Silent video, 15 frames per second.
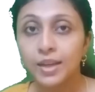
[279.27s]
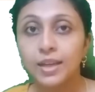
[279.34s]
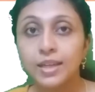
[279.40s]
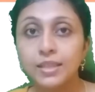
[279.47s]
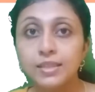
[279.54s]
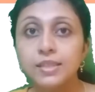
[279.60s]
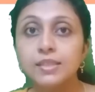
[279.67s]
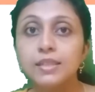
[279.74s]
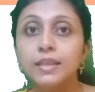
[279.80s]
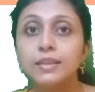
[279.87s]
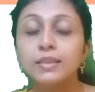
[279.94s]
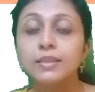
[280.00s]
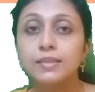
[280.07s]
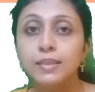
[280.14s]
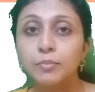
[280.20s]
It is in
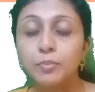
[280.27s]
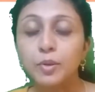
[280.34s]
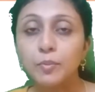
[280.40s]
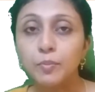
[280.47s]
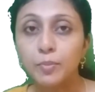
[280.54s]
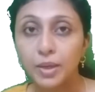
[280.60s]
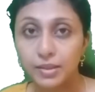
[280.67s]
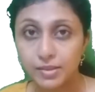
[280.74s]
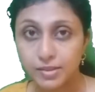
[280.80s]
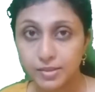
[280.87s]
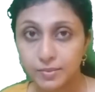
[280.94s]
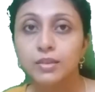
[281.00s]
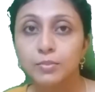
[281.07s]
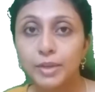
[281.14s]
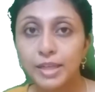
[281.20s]
the simple
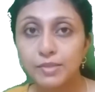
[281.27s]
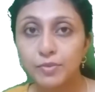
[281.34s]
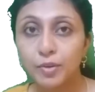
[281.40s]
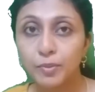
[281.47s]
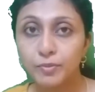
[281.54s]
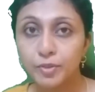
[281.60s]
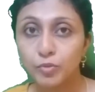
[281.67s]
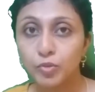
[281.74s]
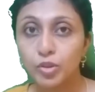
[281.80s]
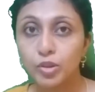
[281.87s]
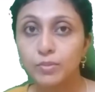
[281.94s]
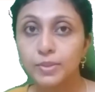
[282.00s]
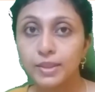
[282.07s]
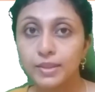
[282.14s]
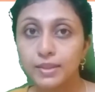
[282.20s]
past. The base form of the
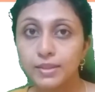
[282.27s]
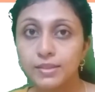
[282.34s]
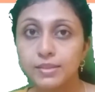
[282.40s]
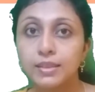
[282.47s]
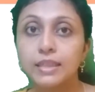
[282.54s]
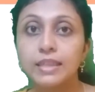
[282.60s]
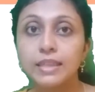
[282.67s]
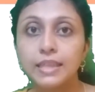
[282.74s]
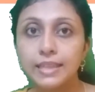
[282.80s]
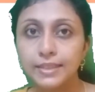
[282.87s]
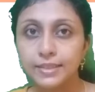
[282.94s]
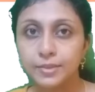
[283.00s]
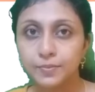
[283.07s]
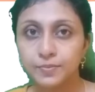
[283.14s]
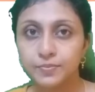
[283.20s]
verb is
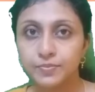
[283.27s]
lead.